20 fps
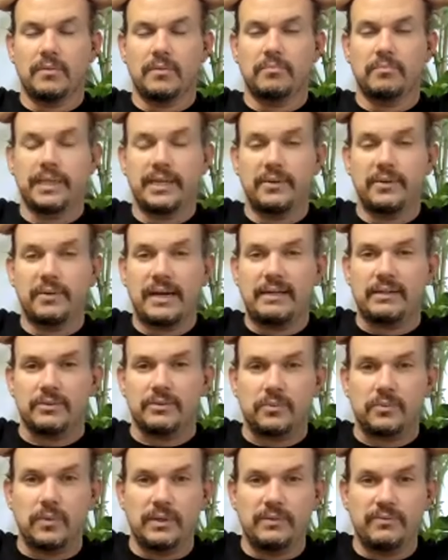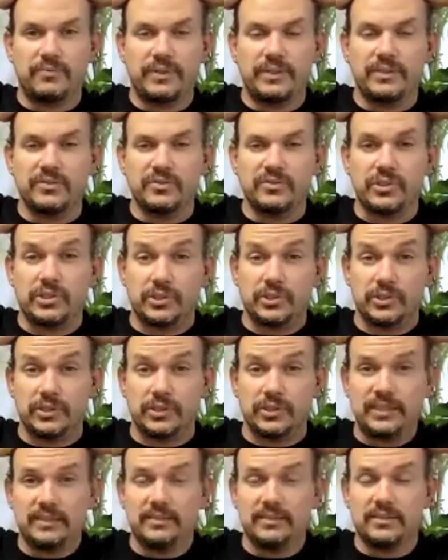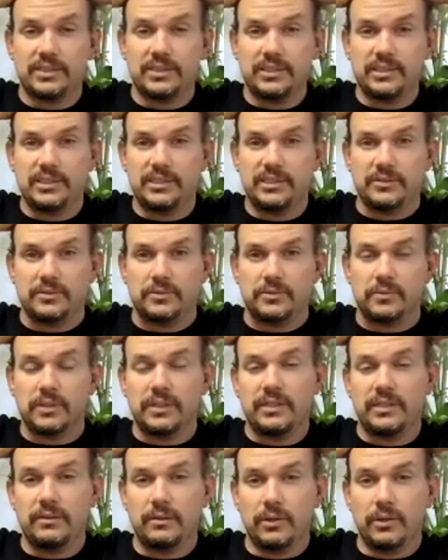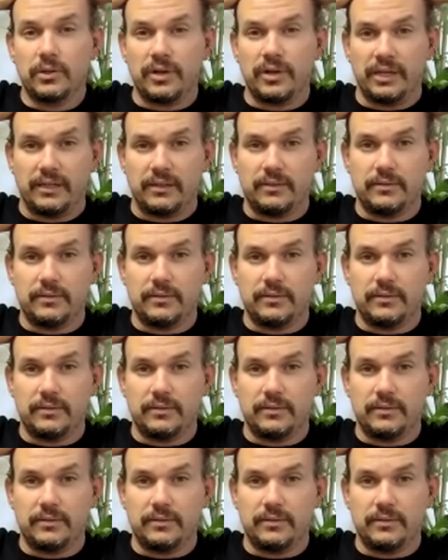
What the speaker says: Play around. What feels good to you? What are you learning?